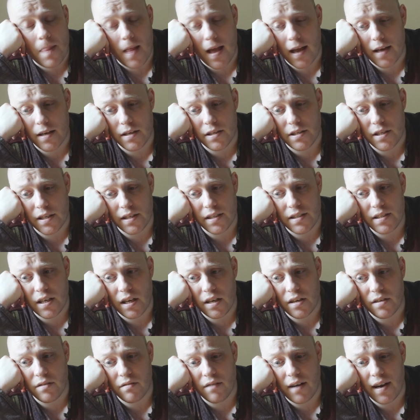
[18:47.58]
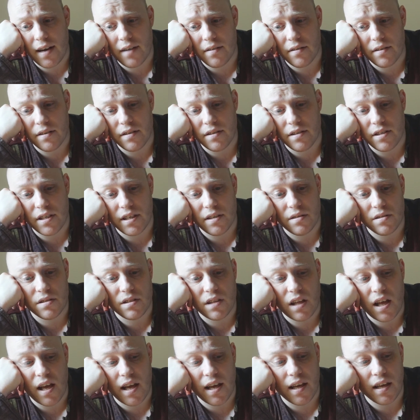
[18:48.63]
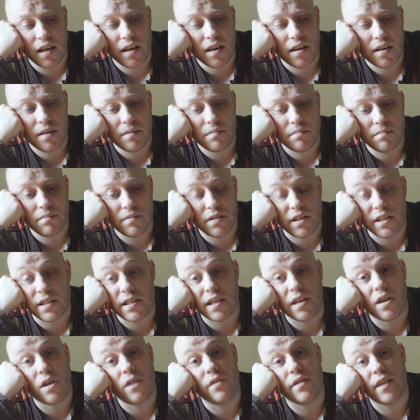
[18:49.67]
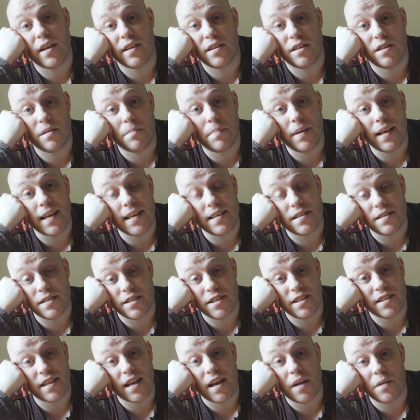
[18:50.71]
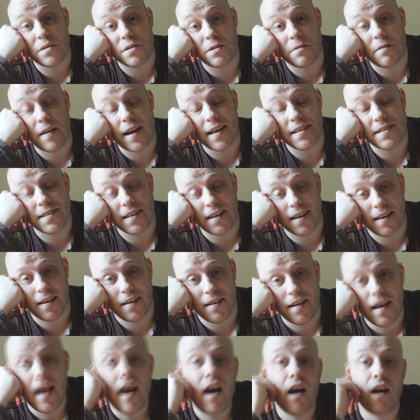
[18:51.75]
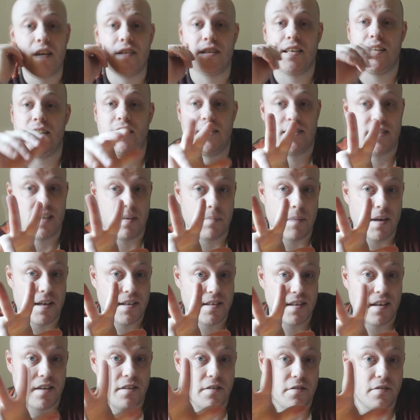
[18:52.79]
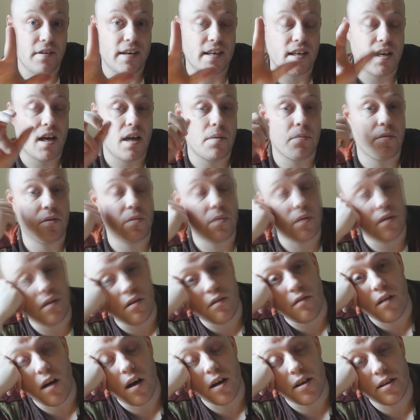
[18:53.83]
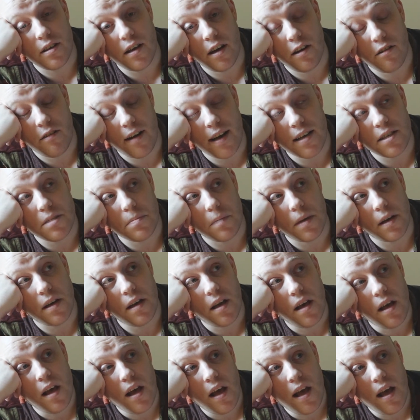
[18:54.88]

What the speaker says: And she turned around and she was like, she contacted the police, and she said I was harassing her. Asking to see my son 3 times was harassment.